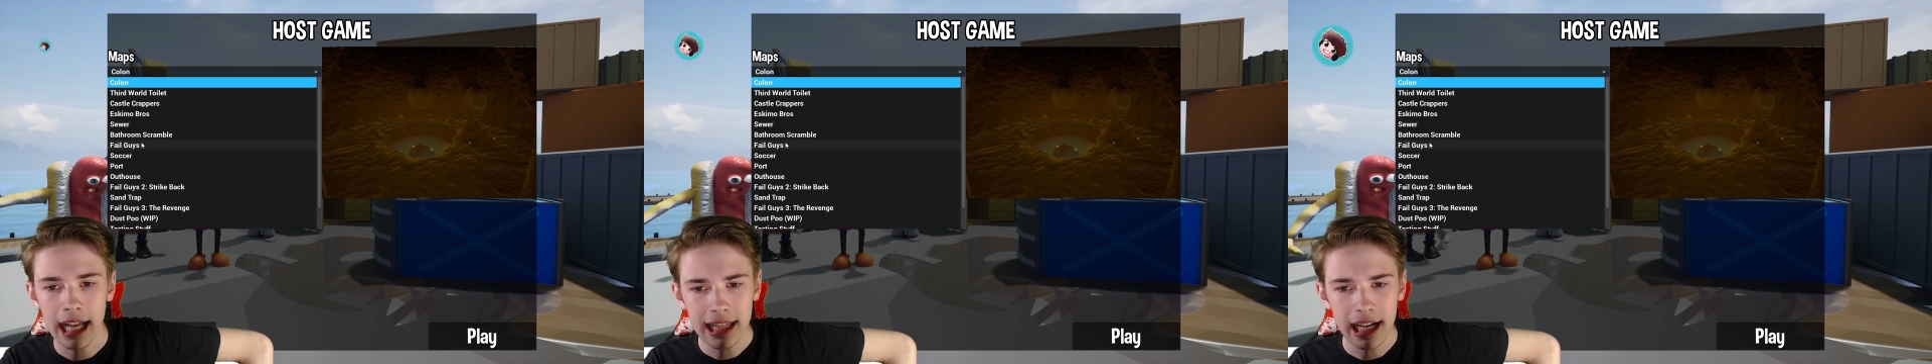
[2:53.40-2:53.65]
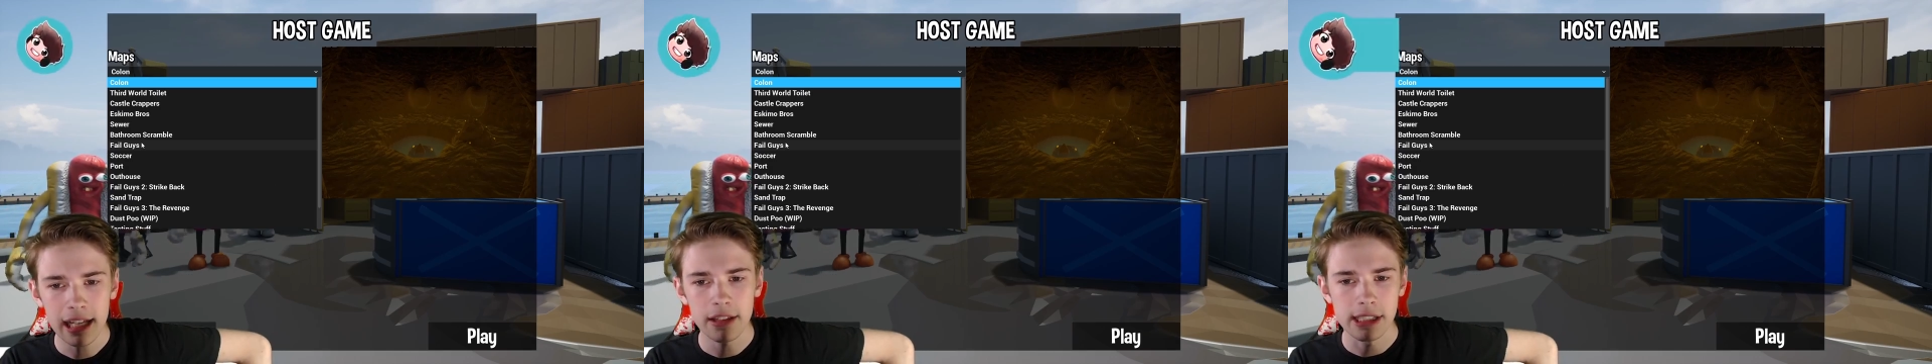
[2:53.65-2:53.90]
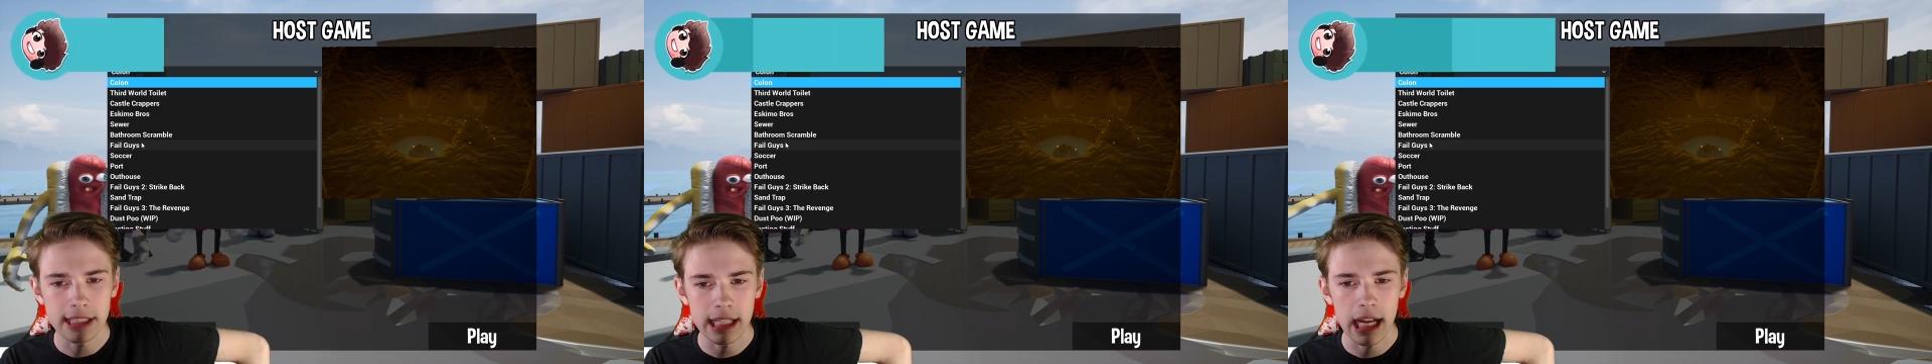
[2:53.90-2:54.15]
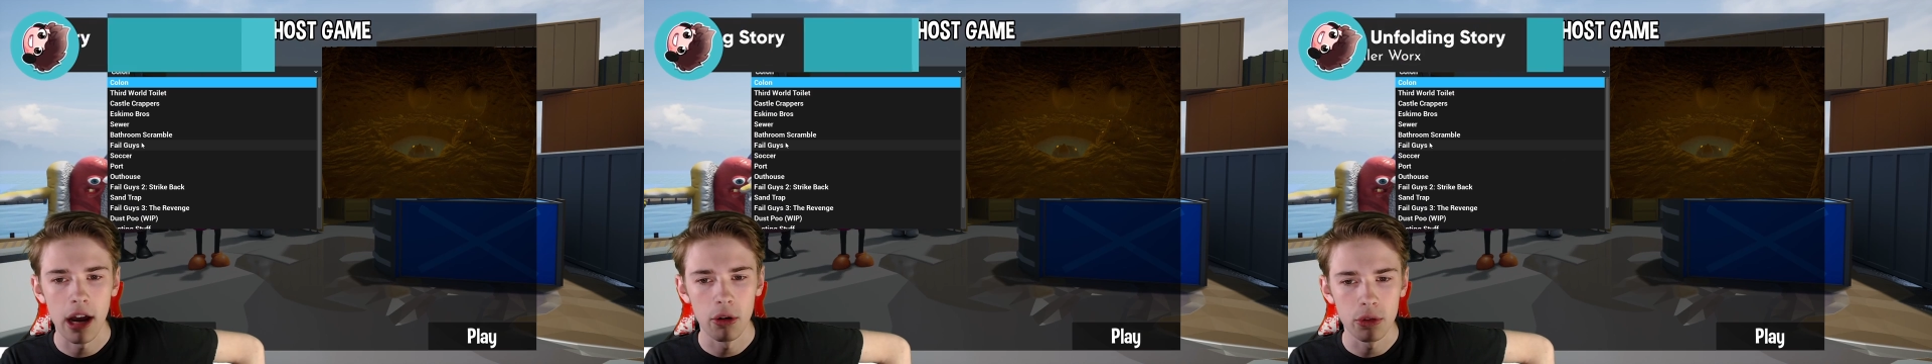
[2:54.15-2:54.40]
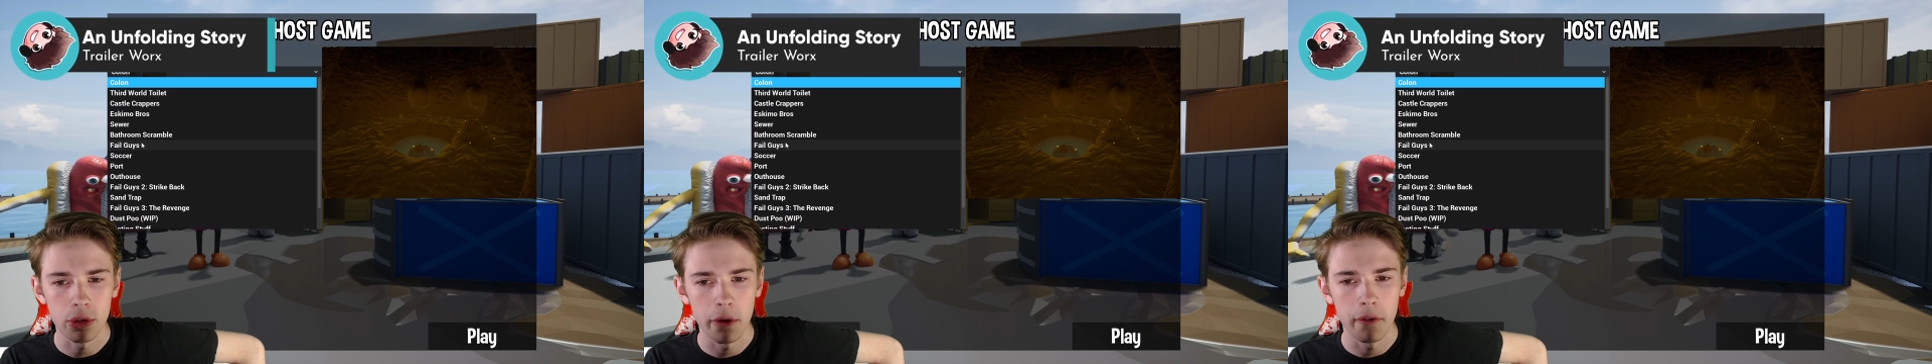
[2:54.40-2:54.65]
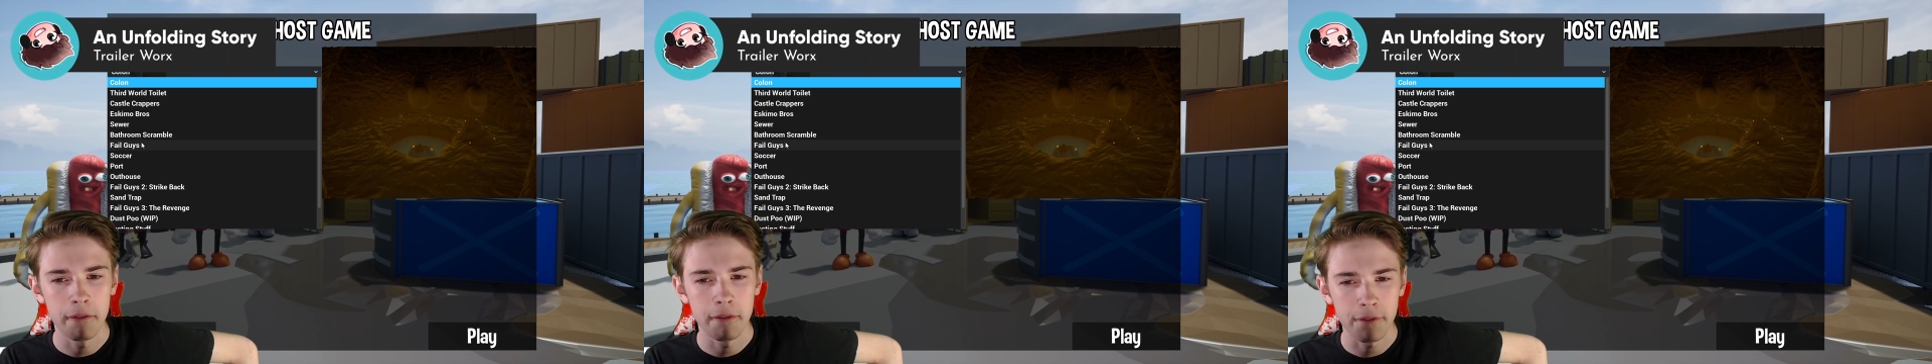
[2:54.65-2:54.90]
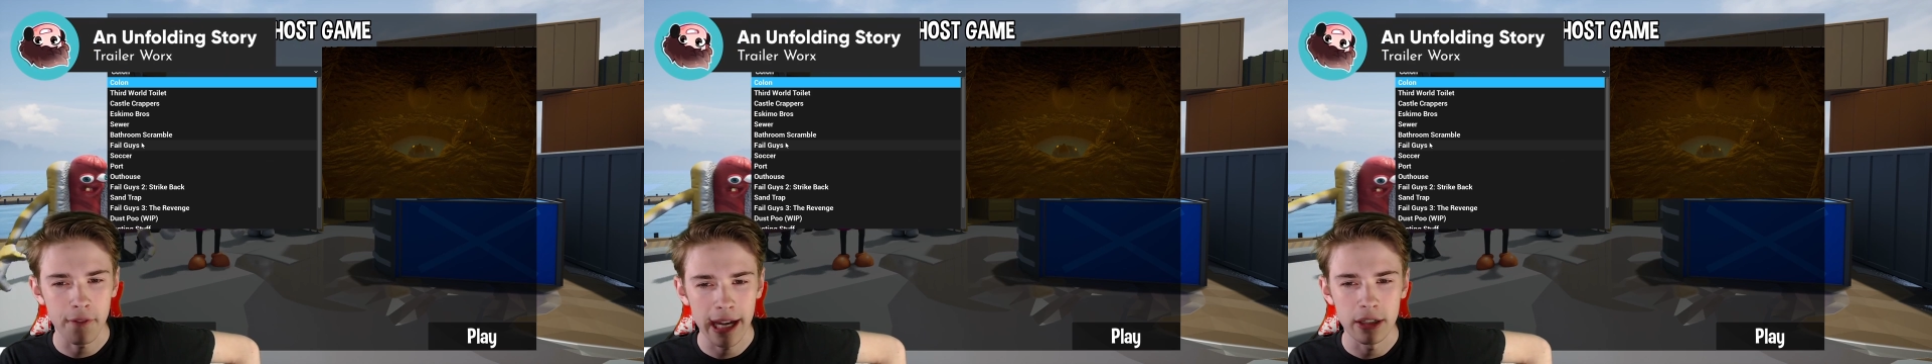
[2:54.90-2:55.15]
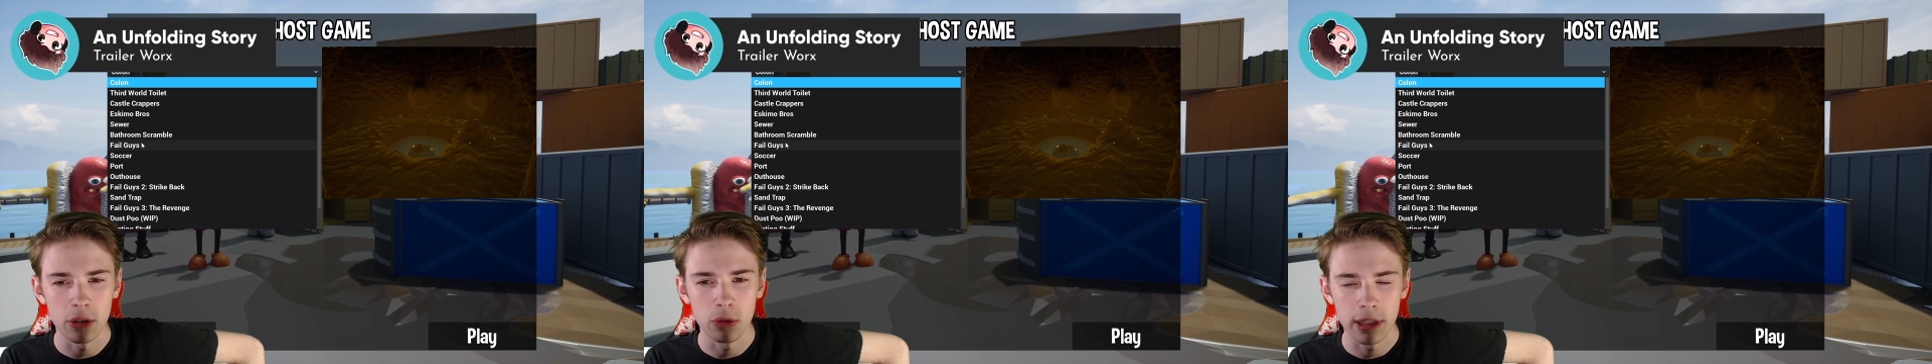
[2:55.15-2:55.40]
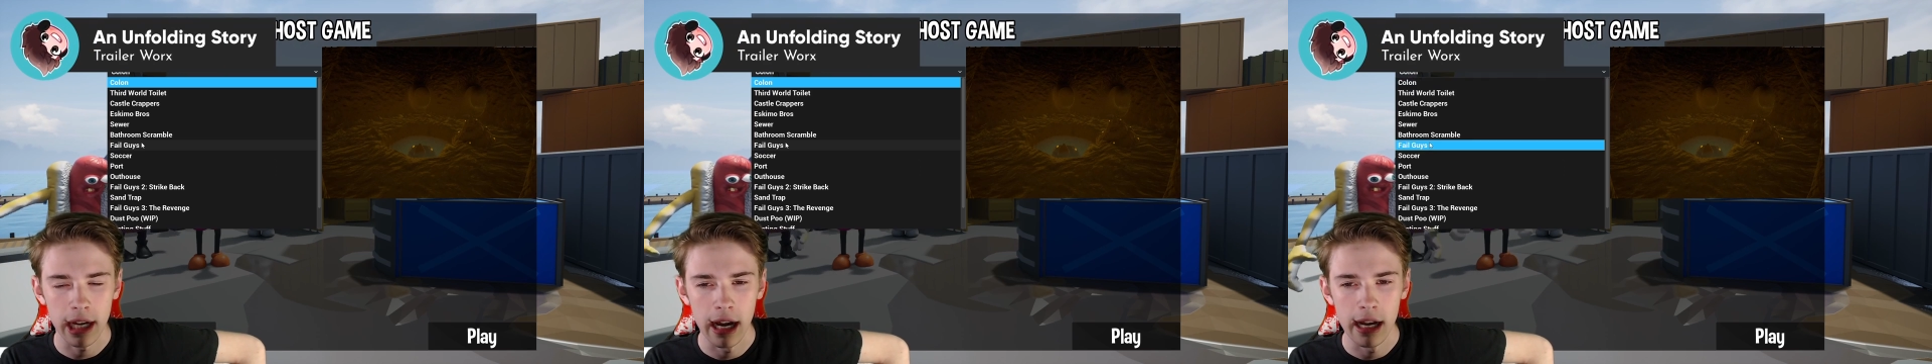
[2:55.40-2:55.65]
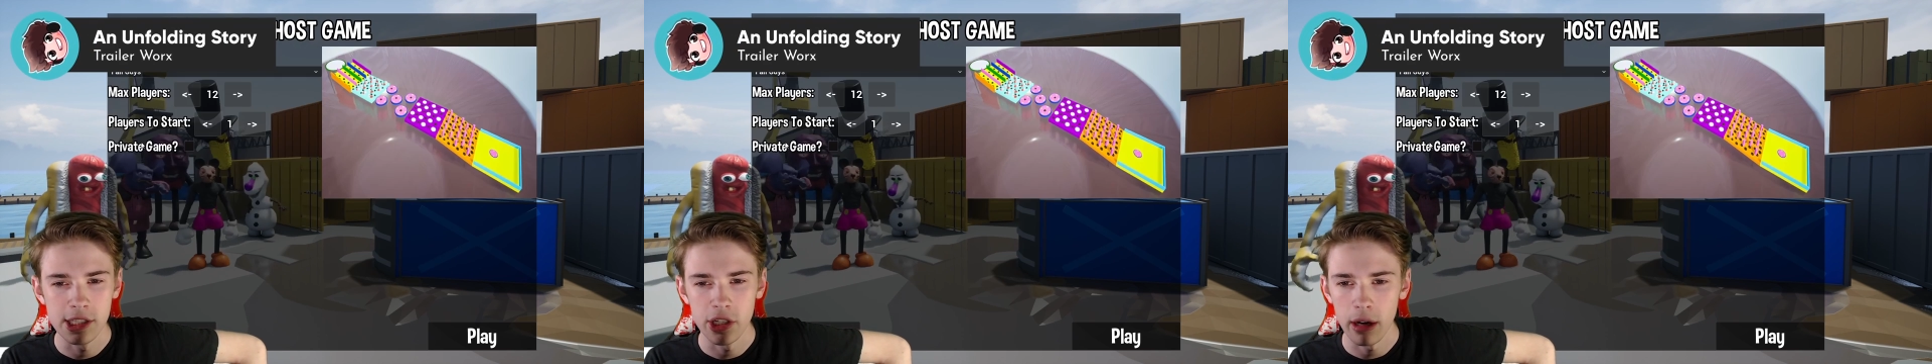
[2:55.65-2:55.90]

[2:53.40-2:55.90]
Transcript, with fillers: like the sound of Fail Guys.